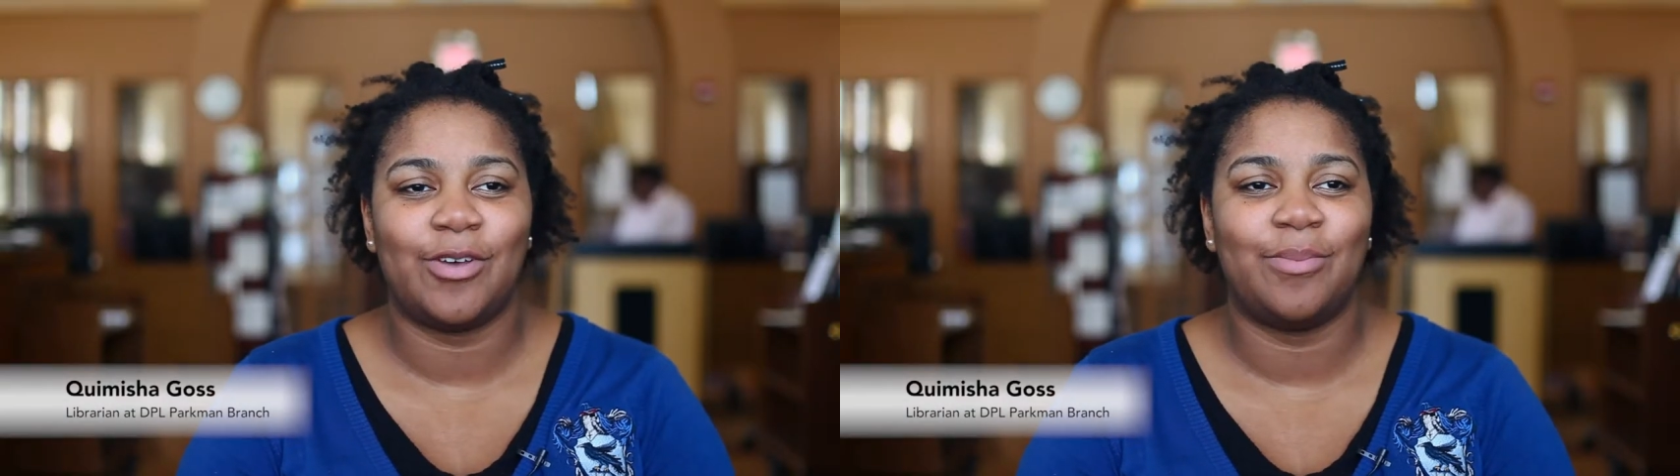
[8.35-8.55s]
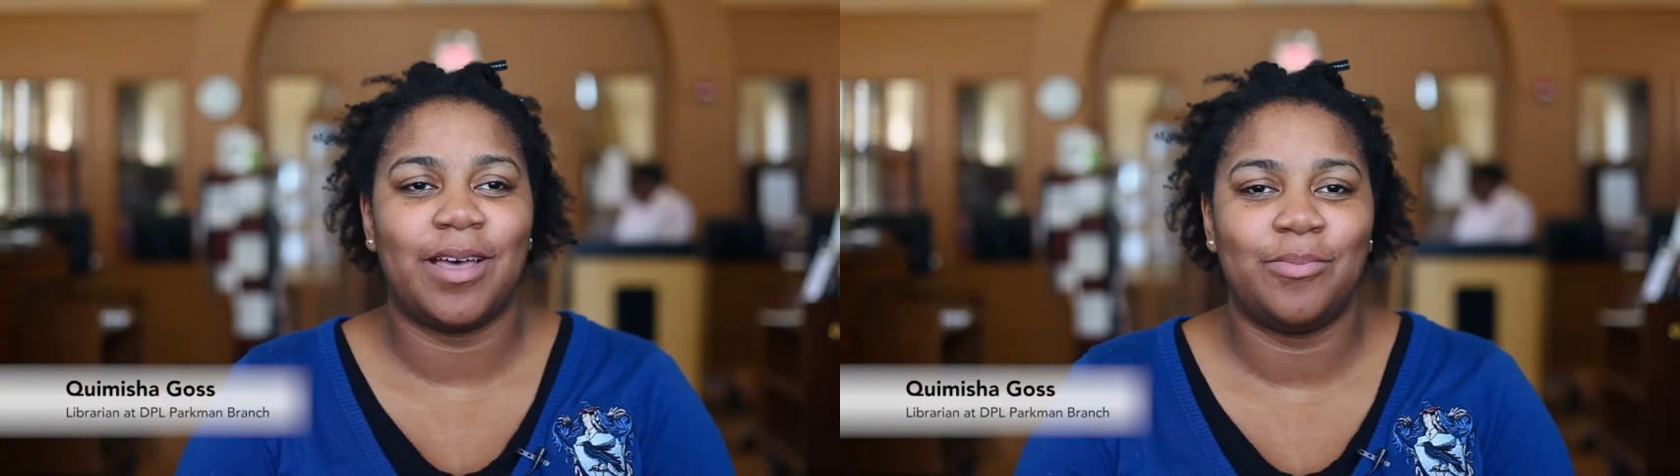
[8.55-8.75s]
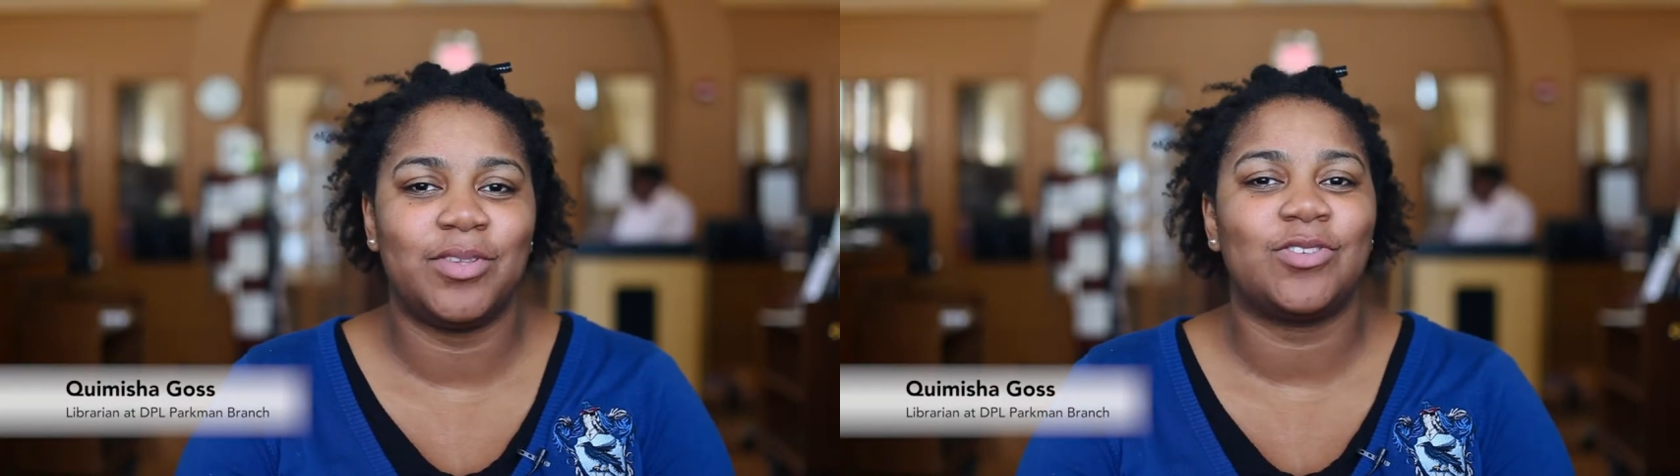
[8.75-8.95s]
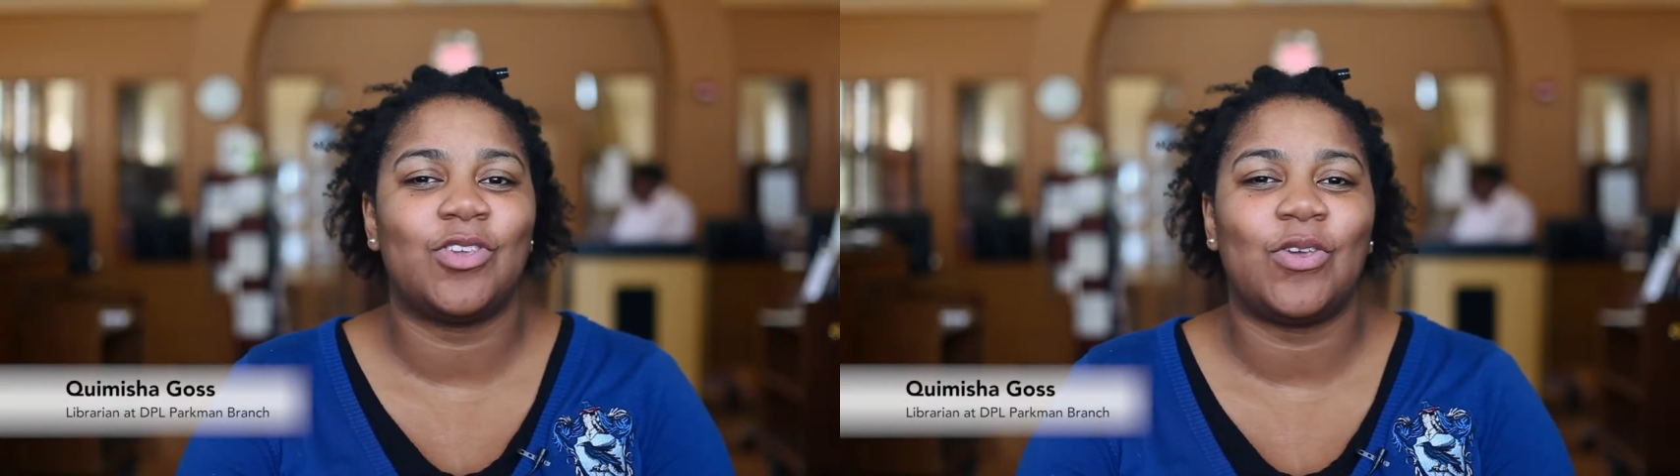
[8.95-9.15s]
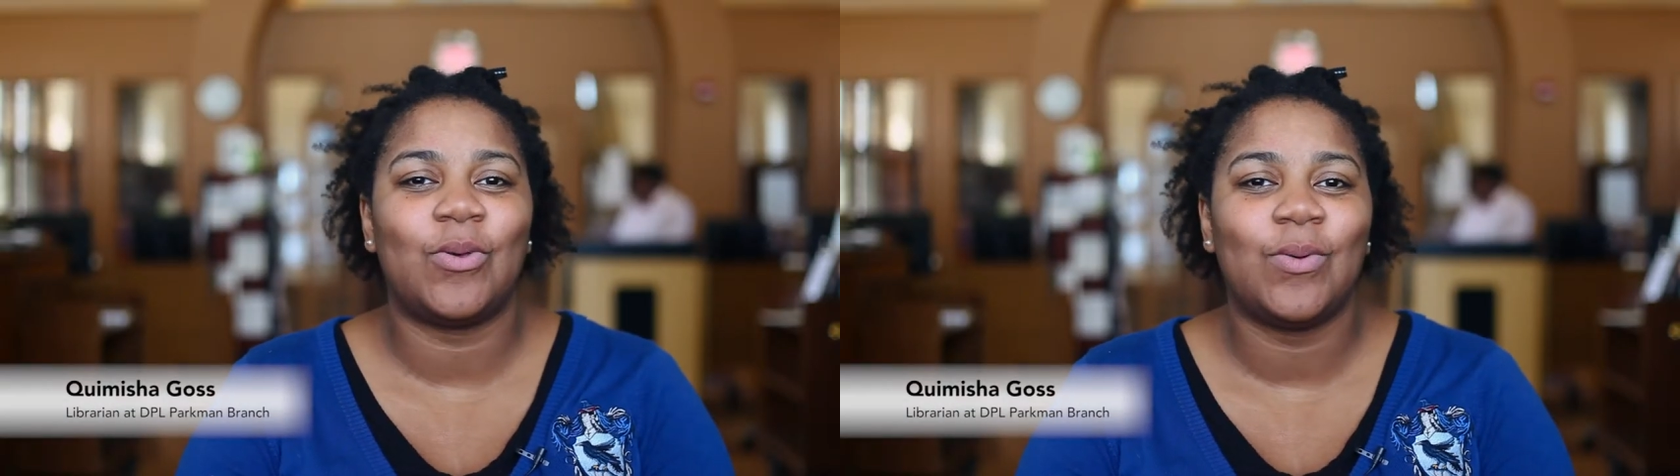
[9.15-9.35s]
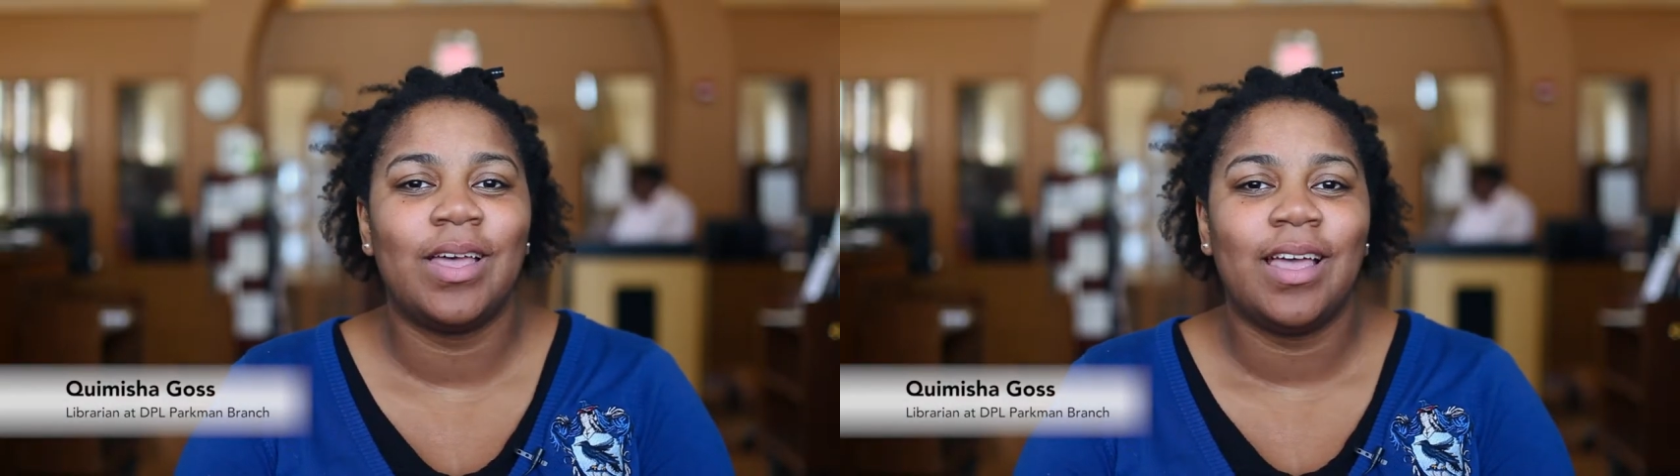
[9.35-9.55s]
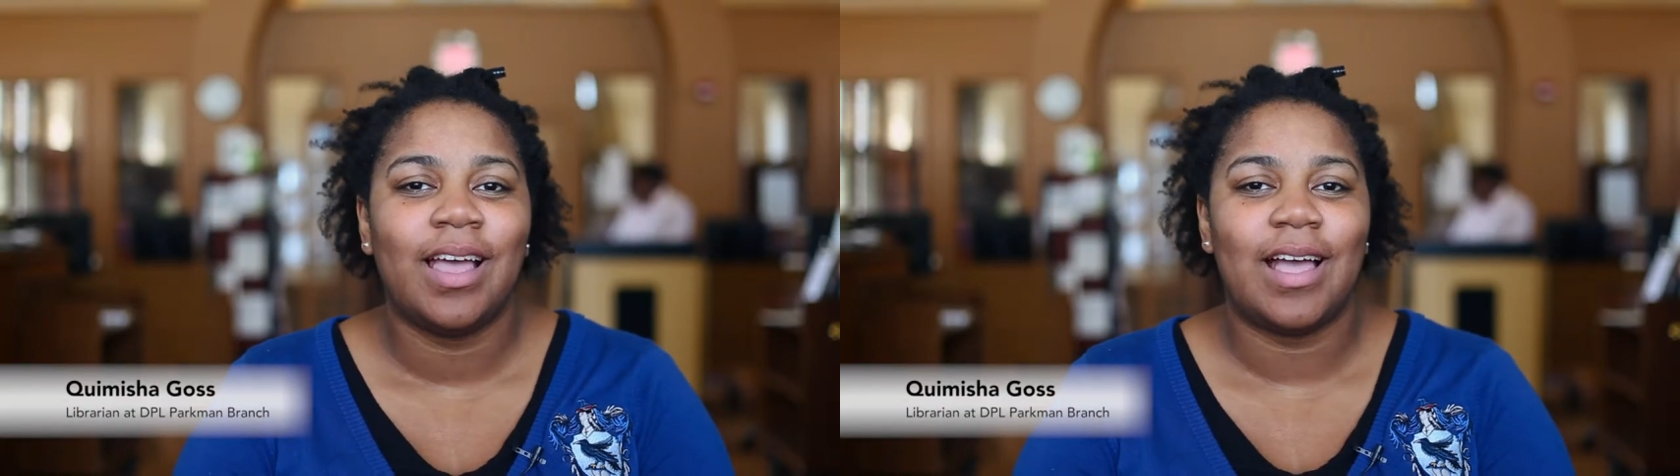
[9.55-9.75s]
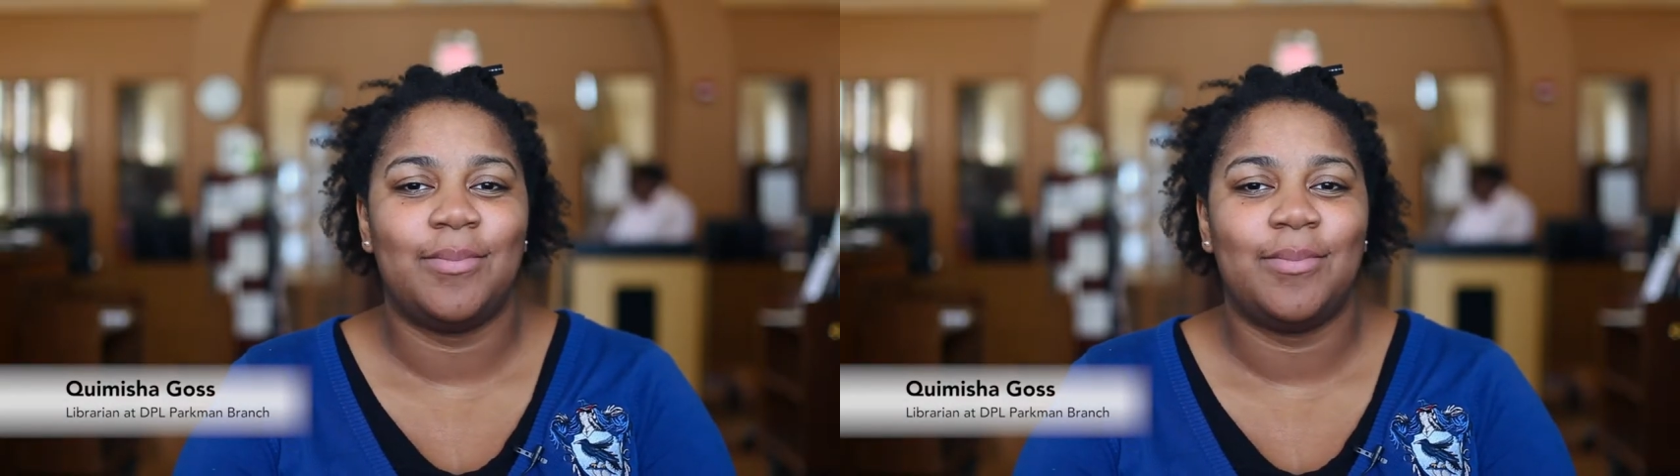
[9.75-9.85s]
go by Miss Q.